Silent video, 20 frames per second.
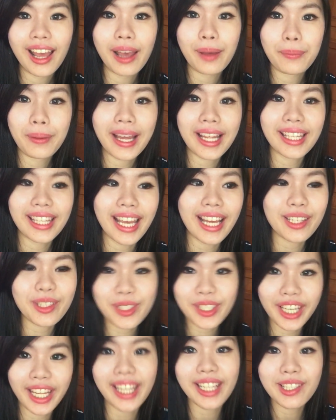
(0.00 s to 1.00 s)
But yeah,
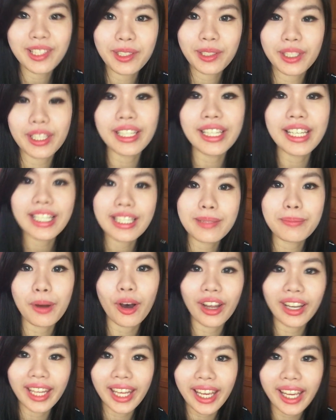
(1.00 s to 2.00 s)
today, this
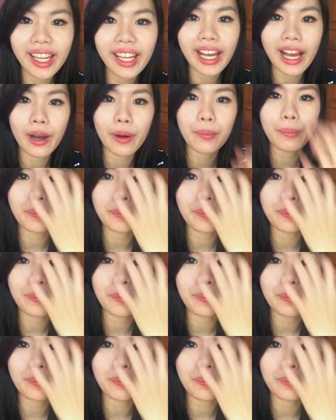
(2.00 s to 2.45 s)
morning, I'll